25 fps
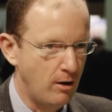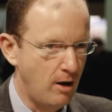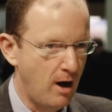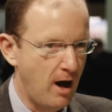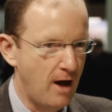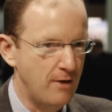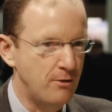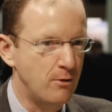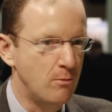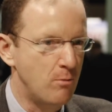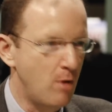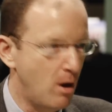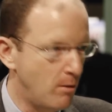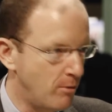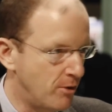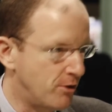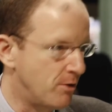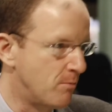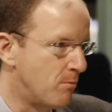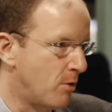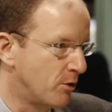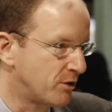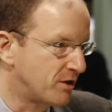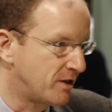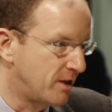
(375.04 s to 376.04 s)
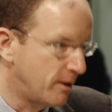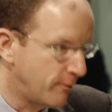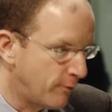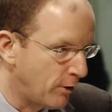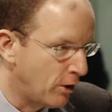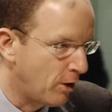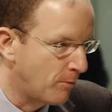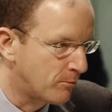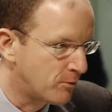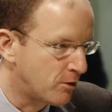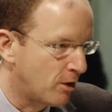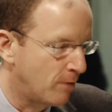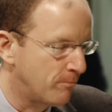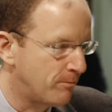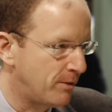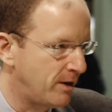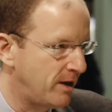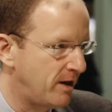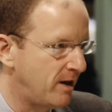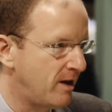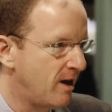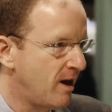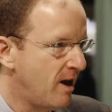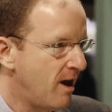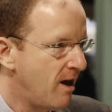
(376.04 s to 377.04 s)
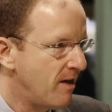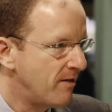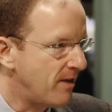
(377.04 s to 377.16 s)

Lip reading: at the moment the most developed company,